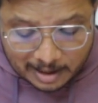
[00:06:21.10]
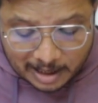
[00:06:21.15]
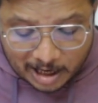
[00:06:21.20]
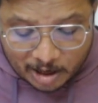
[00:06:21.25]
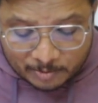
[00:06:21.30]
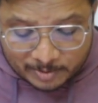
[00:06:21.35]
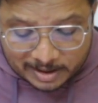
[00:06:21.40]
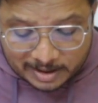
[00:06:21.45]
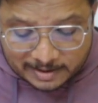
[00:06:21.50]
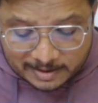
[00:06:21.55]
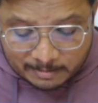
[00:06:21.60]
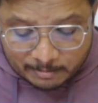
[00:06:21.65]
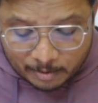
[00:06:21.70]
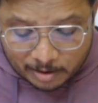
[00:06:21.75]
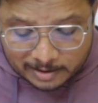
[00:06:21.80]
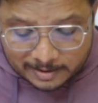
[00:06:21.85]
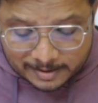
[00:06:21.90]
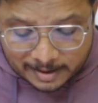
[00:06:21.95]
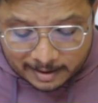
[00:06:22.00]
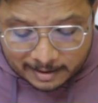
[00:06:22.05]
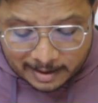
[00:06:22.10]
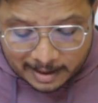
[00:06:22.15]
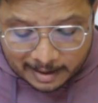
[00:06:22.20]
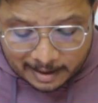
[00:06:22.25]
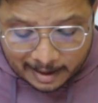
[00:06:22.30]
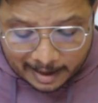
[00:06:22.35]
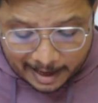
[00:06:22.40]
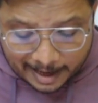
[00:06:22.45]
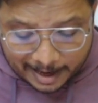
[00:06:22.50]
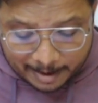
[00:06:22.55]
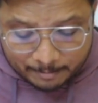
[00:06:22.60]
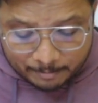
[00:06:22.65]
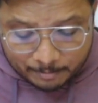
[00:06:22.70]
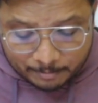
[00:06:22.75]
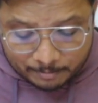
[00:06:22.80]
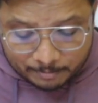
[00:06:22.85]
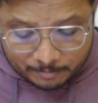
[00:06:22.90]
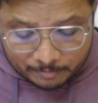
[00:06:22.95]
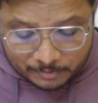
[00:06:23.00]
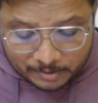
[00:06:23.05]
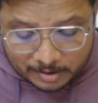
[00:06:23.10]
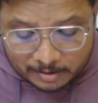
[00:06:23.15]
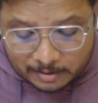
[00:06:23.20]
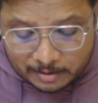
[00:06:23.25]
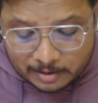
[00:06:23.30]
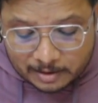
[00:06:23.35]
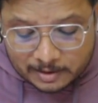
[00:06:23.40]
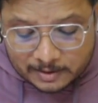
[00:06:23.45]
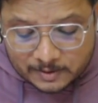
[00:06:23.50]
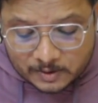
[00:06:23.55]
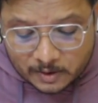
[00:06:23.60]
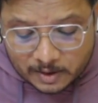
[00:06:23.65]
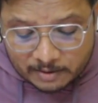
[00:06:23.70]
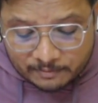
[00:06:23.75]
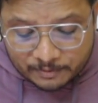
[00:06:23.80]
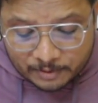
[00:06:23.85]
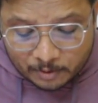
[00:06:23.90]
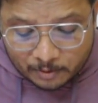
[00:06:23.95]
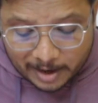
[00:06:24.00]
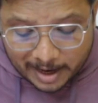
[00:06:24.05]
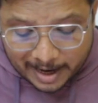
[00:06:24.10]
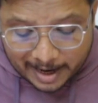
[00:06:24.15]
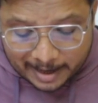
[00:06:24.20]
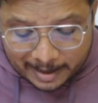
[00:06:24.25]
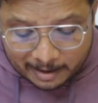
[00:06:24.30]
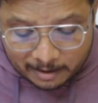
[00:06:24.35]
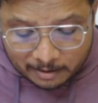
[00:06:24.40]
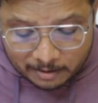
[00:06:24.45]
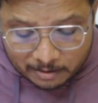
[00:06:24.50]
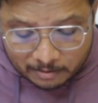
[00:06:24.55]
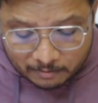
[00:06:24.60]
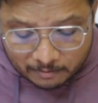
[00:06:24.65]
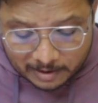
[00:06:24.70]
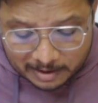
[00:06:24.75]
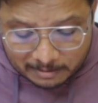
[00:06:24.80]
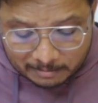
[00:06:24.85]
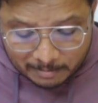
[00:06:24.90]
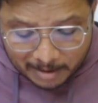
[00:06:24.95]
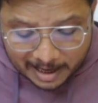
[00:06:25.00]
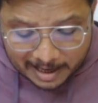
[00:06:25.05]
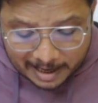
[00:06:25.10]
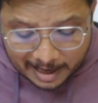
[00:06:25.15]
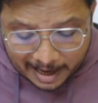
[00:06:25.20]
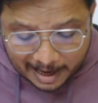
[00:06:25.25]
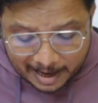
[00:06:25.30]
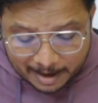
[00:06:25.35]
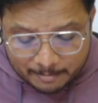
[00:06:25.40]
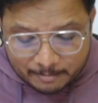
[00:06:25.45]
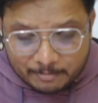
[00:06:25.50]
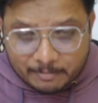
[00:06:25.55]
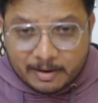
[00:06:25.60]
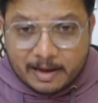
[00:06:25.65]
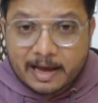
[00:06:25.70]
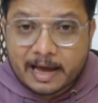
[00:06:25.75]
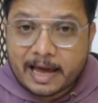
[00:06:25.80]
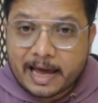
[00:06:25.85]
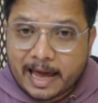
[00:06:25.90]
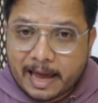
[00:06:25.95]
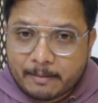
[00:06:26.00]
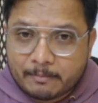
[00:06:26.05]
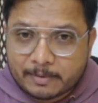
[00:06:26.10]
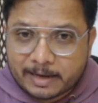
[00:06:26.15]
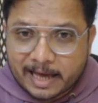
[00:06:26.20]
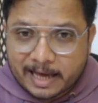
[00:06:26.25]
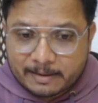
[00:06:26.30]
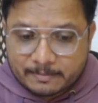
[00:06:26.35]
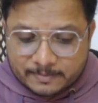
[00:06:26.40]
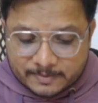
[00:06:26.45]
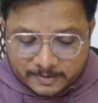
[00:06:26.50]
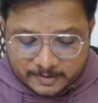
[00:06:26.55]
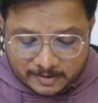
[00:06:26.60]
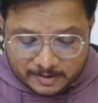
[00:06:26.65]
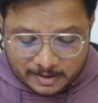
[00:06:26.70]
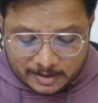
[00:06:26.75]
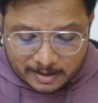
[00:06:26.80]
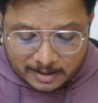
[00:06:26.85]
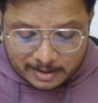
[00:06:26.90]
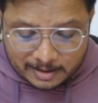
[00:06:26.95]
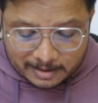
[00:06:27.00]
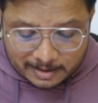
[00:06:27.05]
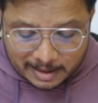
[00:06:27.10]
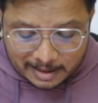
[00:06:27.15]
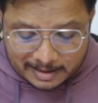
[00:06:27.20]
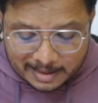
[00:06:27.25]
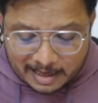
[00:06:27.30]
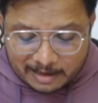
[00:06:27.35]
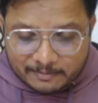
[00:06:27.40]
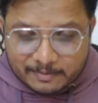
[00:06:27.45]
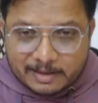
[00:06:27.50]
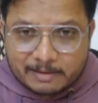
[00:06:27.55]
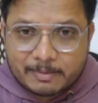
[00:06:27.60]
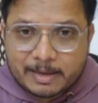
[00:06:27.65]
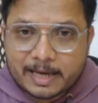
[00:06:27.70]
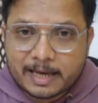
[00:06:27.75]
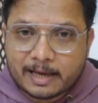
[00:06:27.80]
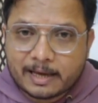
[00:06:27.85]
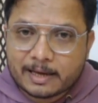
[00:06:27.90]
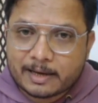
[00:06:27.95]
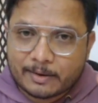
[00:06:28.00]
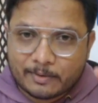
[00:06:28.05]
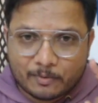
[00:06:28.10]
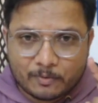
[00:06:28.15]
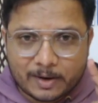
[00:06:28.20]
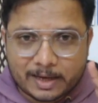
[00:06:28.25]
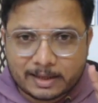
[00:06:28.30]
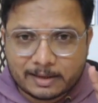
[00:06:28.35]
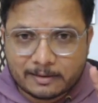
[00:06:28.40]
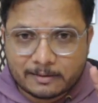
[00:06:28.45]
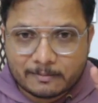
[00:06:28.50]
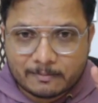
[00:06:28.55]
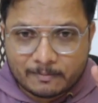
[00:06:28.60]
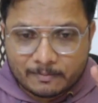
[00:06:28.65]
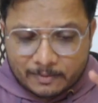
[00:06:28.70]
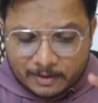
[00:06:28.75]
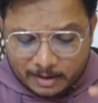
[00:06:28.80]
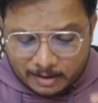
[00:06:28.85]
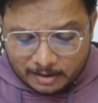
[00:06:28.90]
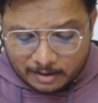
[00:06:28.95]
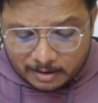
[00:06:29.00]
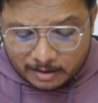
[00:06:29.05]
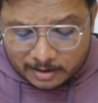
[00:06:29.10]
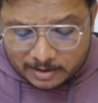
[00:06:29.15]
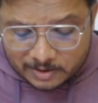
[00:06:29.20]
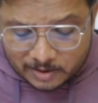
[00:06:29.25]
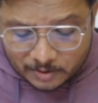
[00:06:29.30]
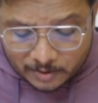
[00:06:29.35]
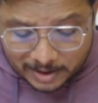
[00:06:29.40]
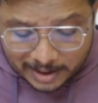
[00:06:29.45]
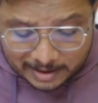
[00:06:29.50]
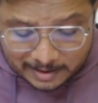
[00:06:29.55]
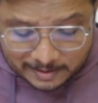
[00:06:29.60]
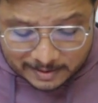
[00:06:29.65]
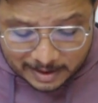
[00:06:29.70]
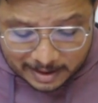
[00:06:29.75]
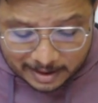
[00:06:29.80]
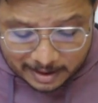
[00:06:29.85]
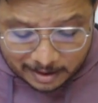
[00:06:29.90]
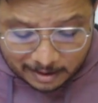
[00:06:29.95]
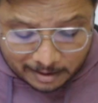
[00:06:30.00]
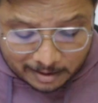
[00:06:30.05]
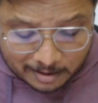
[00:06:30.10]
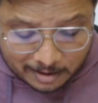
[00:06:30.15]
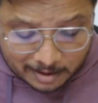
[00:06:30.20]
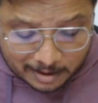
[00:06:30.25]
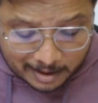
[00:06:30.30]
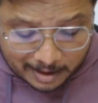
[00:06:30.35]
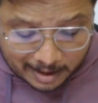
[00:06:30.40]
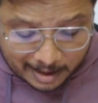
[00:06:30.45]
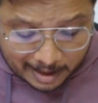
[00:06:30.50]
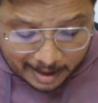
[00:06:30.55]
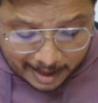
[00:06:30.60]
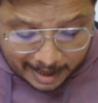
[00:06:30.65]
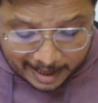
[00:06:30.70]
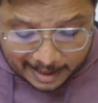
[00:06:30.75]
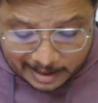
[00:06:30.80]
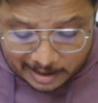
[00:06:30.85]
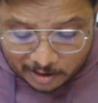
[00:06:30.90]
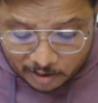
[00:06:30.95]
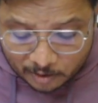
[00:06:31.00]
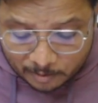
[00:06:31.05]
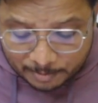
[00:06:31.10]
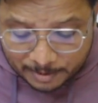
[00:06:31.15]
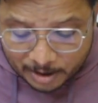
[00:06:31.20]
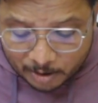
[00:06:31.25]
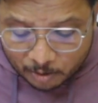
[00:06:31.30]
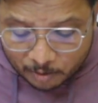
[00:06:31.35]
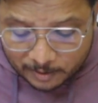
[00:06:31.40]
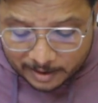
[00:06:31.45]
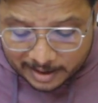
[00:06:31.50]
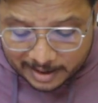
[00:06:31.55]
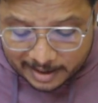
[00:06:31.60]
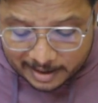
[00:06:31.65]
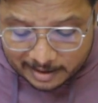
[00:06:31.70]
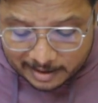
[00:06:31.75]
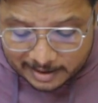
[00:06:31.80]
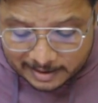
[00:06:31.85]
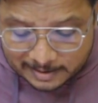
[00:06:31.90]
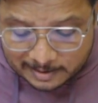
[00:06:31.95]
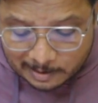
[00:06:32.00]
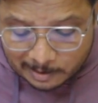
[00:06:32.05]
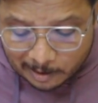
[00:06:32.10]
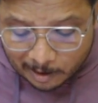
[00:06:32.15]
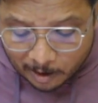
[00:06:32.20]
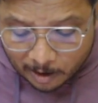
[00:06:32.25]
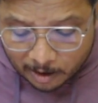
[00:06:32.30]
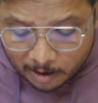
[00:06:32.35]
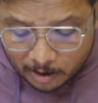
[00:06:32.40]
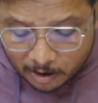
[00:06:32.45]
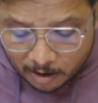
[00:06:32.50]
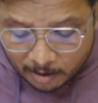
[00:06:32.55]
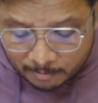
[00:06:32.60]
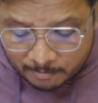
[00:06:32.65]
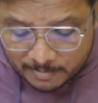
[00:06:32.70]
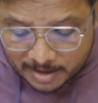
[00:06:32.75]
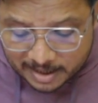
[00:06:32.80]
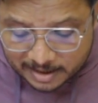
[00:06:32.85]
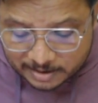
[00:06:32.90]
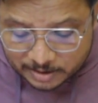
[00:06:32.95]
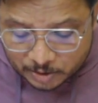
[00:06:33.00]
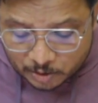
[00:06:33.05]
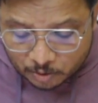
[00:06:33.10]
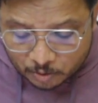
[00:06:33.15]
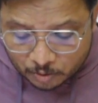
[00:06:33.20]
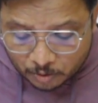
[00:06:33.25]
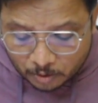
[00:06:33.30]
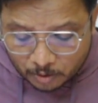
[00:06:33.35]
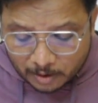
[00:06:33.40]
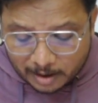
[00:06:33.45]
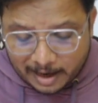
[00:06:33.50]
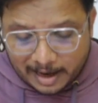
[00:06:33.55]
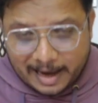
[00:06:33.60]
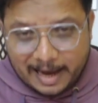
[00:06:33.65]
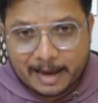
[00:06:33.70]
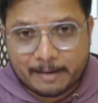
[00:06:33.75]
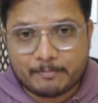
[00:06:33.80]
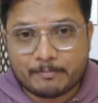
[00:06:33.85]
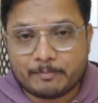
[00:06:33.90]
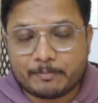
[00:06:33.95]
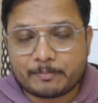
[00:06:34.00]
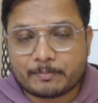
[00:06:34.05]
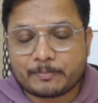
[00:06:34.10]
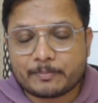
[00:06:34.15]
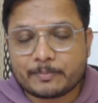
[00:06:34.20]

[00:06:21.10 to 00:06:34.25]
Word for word: How many symbols are there? M. So if you add 1 by M, M times, then that will be 1. So you can say entropy over here is log of base 2 M.